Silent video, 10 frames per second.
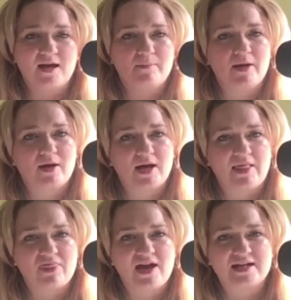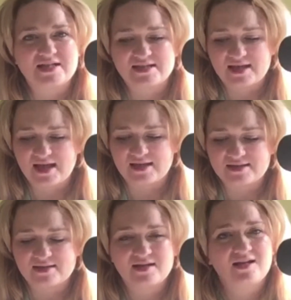And that
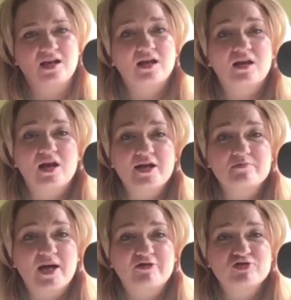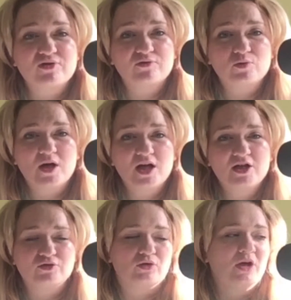is like Microsoft
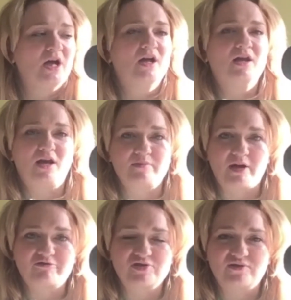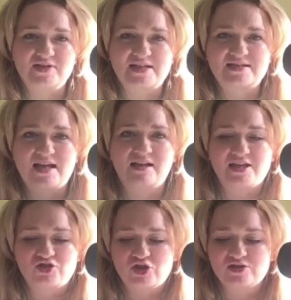Word or like Microsoft Excel.
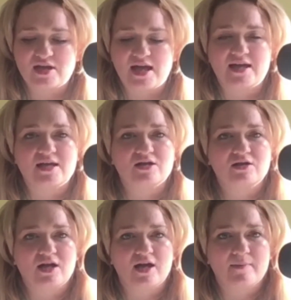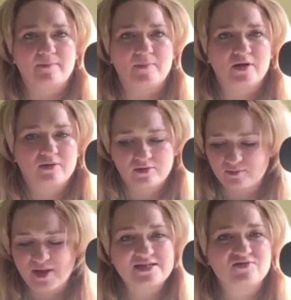It's just a
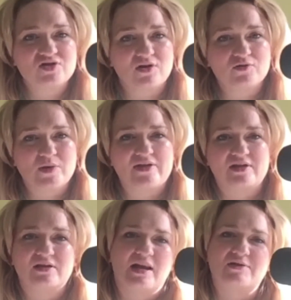piece of software that